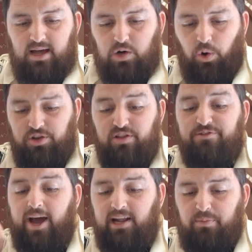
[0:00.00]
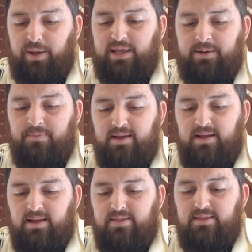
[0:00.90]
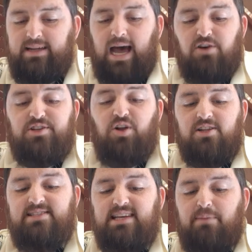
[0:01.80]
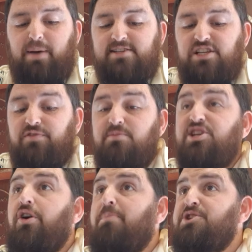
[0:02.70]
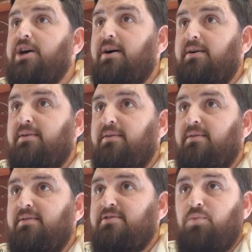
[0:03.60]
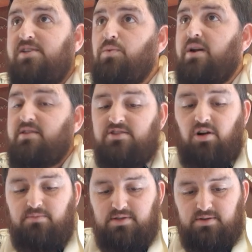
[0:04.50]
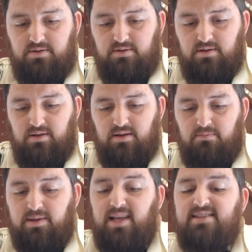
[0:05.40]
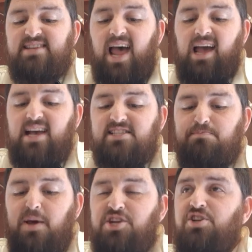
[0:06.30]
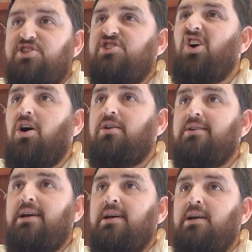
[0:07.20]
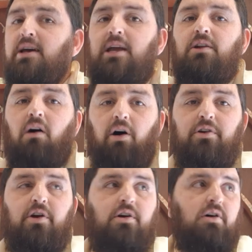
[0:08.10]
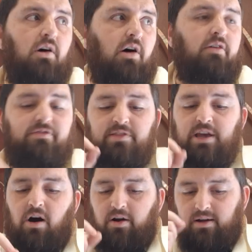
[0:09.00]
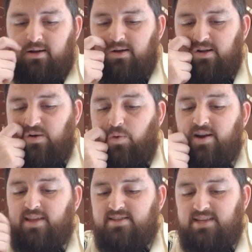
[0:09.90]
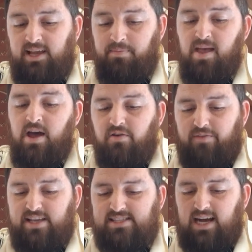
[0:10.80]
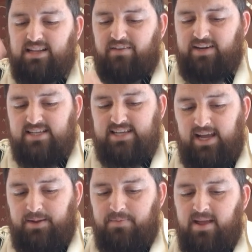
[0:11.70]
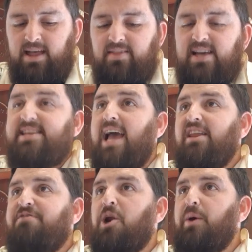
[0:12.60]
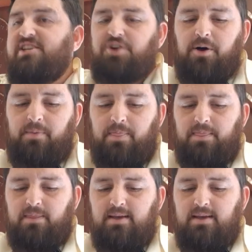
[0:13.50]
According to the final opinion, the cows did not sing a passage from Scripture, so it wasn't one of the Psalms, but they sang a special song in honor of the ark. What did they sing? Rav Yitzchak Nafka said, they sang the following song.